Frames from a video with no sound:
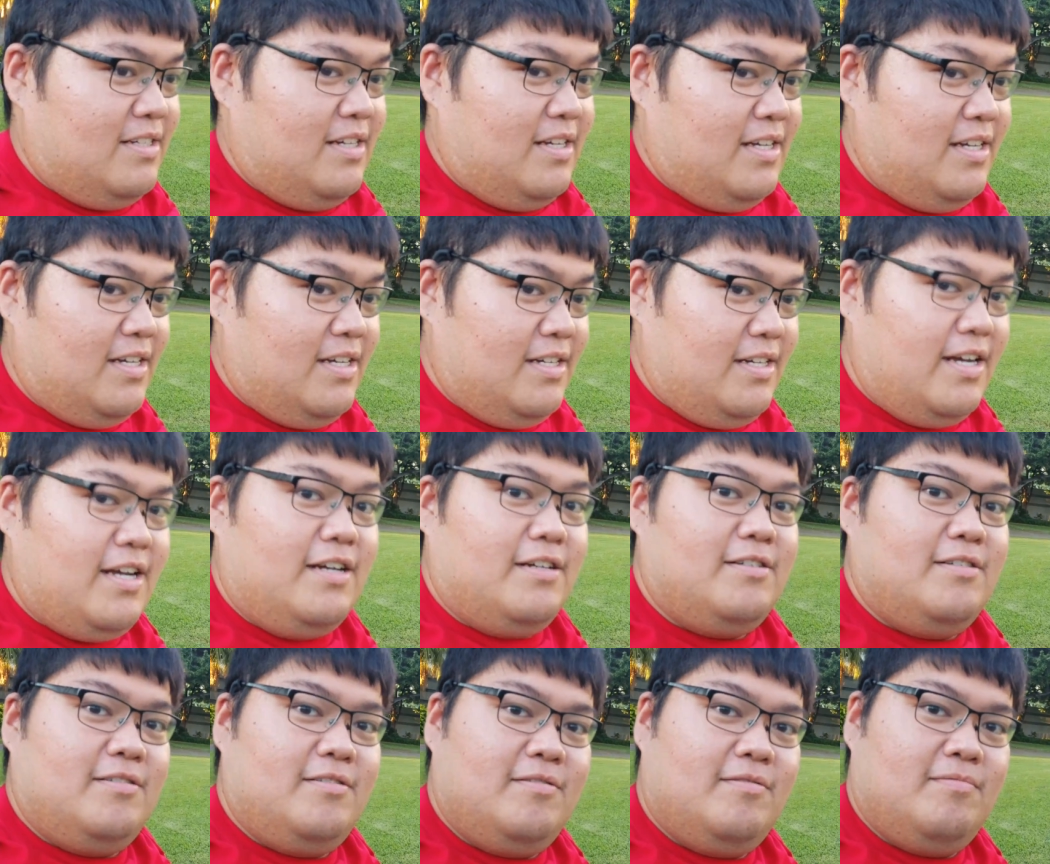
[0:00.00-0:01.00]
And yeah,
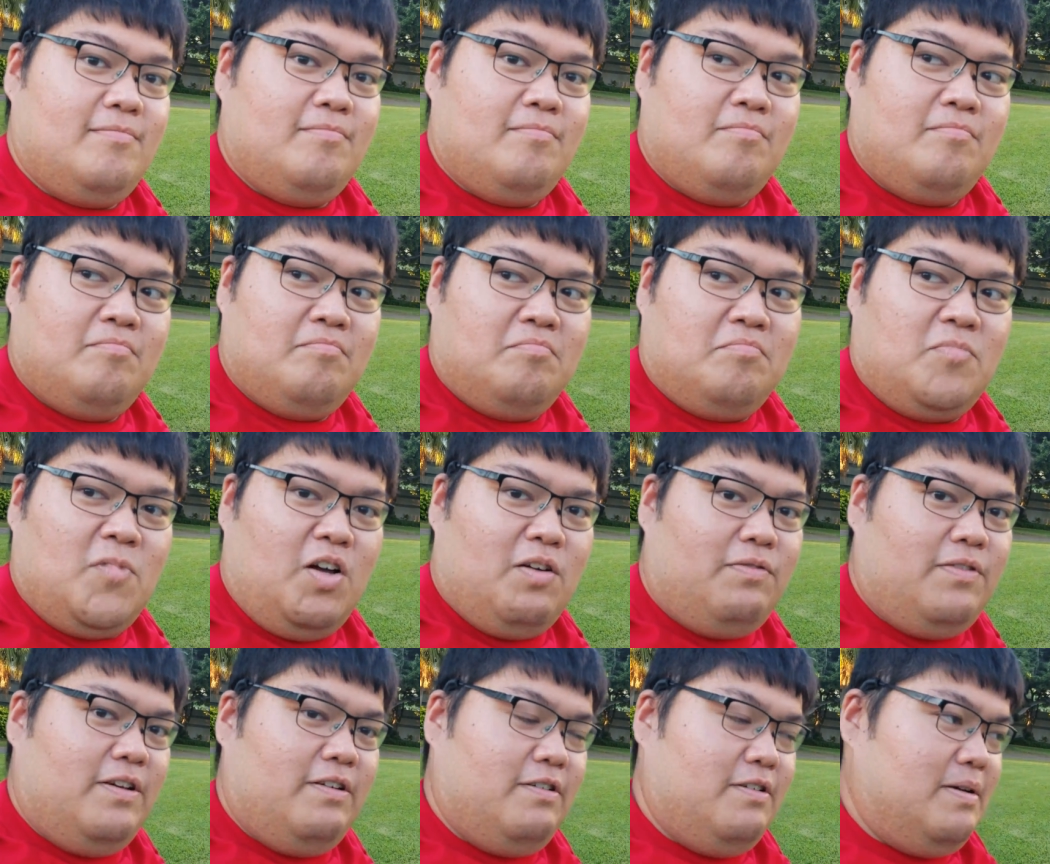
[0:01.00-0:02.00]

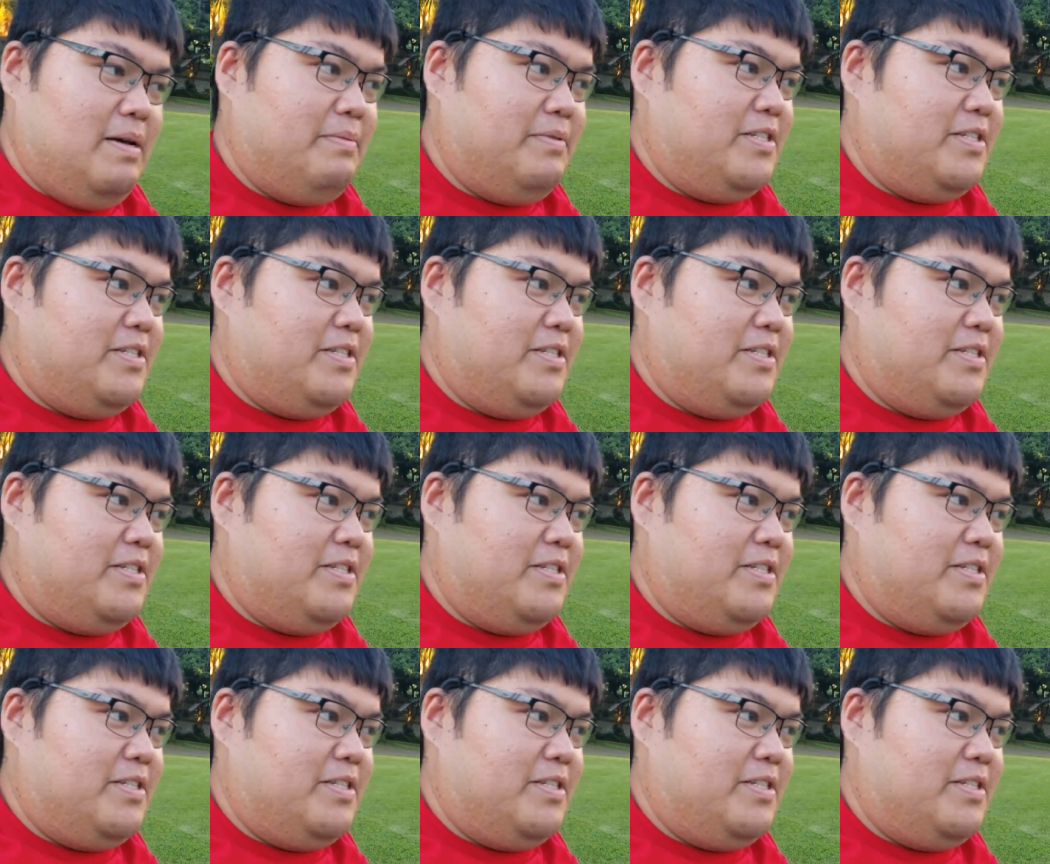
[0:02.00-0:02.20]
hopefully we'll be able